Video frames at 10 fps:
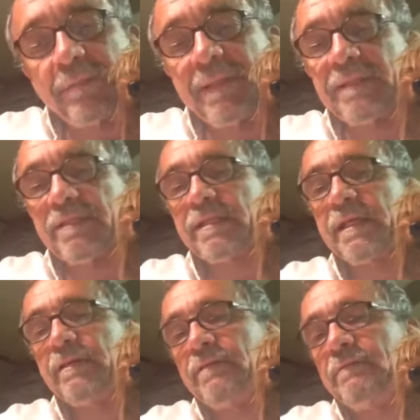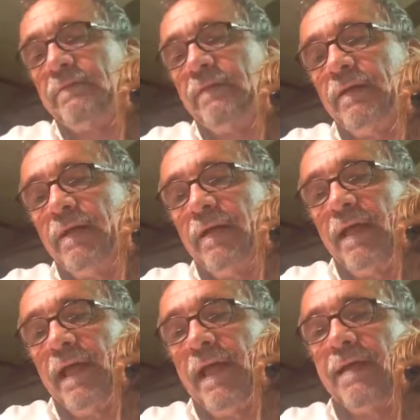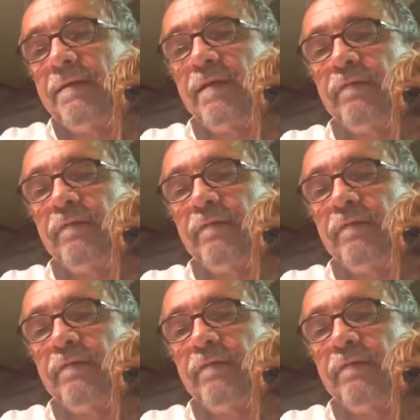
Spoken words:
at the center, and a